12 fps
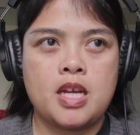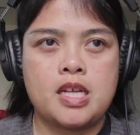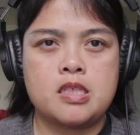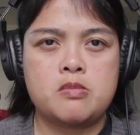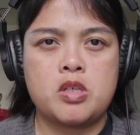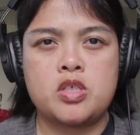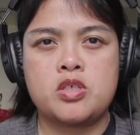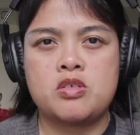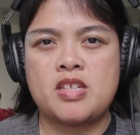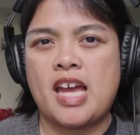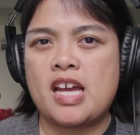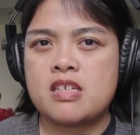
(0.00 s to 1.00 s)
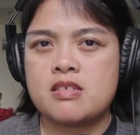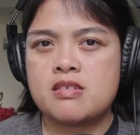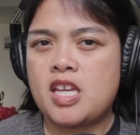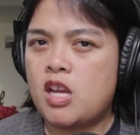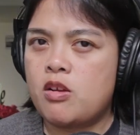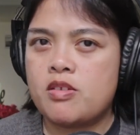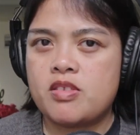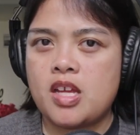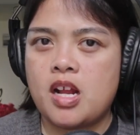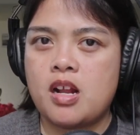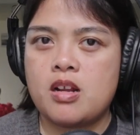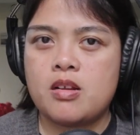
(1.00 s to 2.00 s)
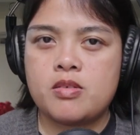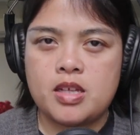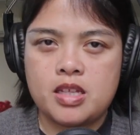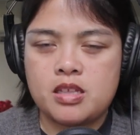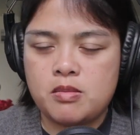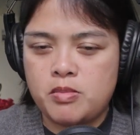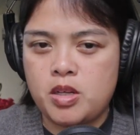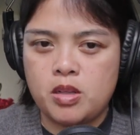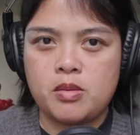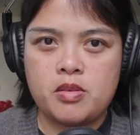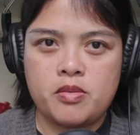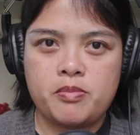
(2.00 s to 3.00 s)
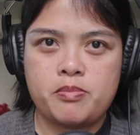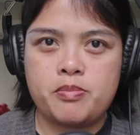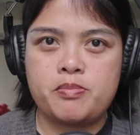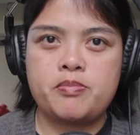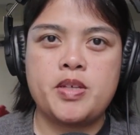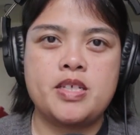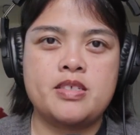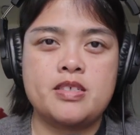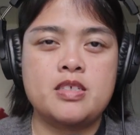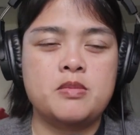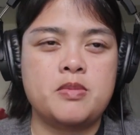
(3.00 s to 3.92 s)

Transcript: as much snacks here and there in the middle pieces.